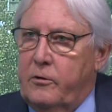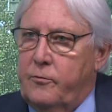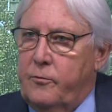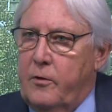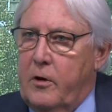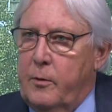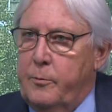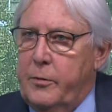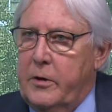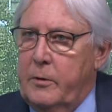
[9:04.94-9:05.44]

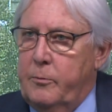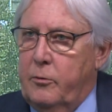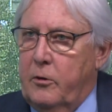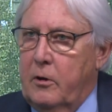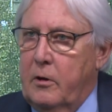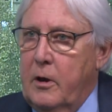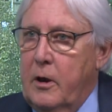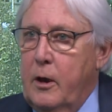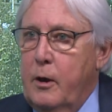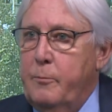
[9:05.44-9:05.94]
for our
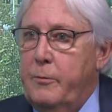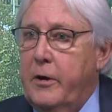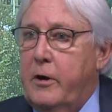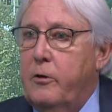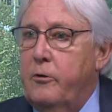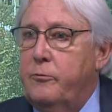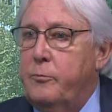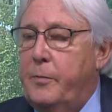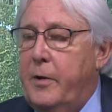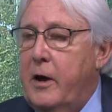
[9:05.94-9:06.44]
people,
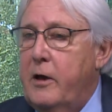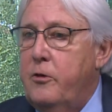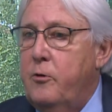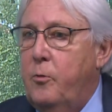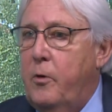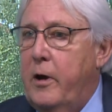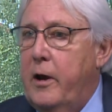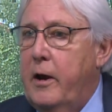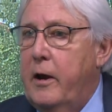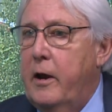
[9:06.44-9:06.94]
because, by the
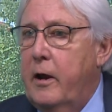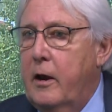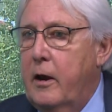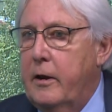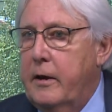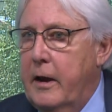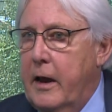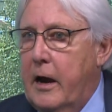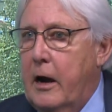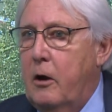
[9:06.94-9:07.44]
way,
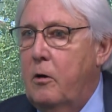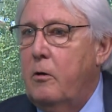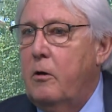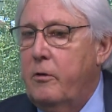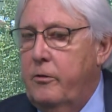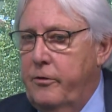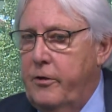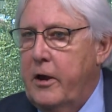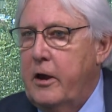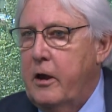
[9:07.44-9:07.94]
now
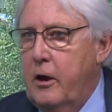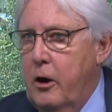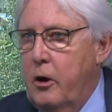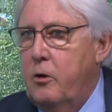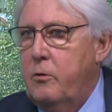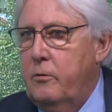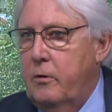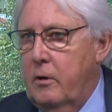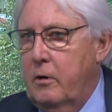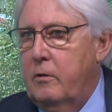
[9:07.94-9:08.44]
they
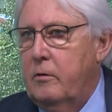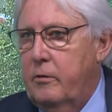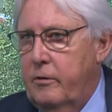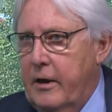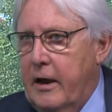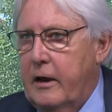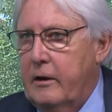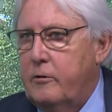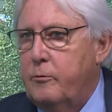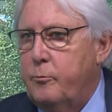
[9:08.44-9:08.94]
own
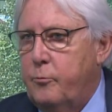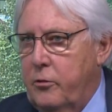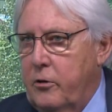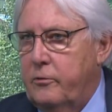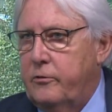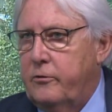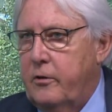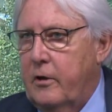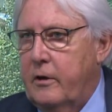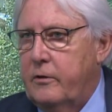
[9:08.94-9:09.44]
that
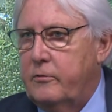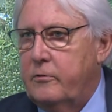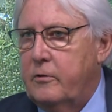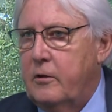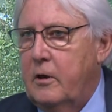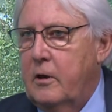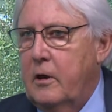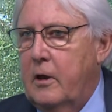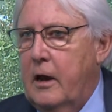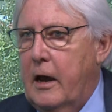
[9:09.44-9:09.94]
process,
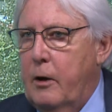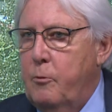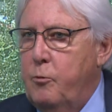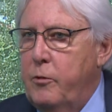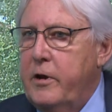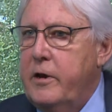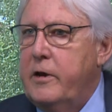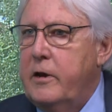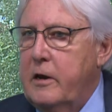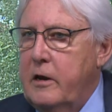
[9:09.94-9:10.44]
and
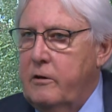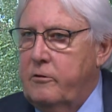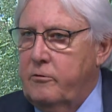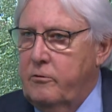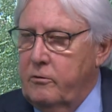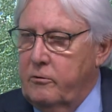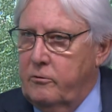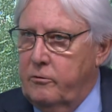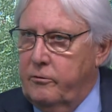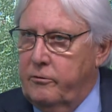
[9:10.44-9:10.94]
we need
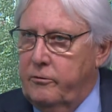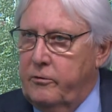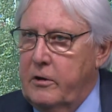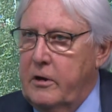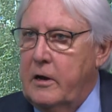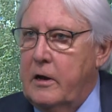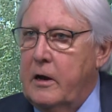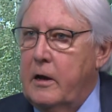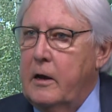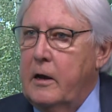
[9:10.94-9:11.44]
to
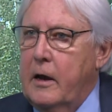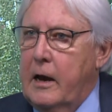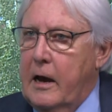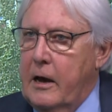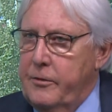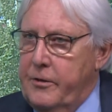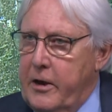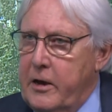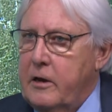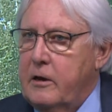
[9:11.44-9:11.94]
see how
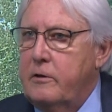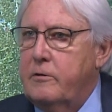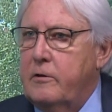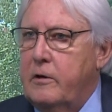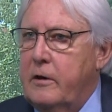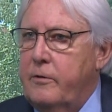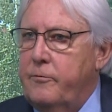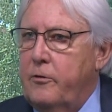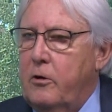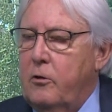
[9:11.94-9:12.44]
they can
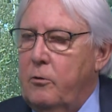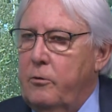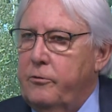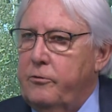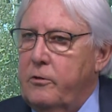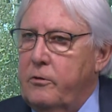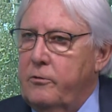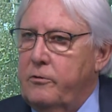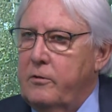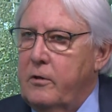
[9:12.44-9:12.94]
deliver
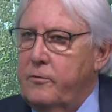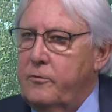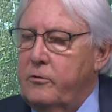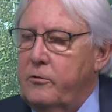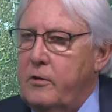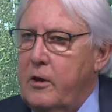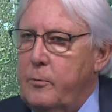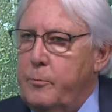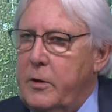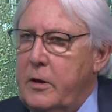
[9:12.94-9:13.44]
also service
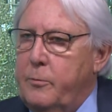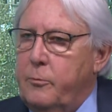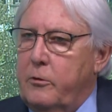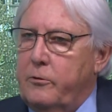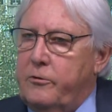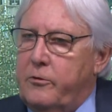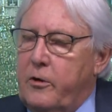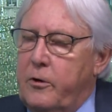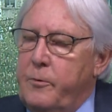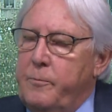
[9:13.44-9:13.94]
to their people.
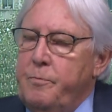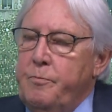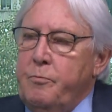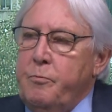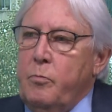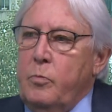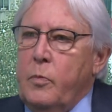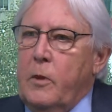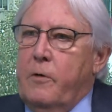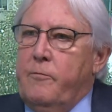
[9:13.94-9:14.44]
So
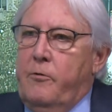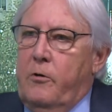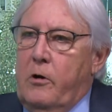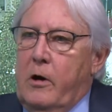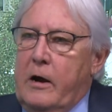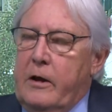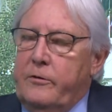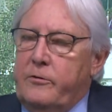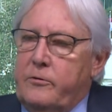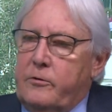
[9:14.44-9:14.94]
for
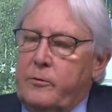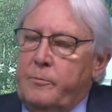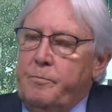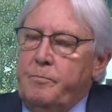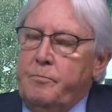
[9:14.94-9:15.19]
us,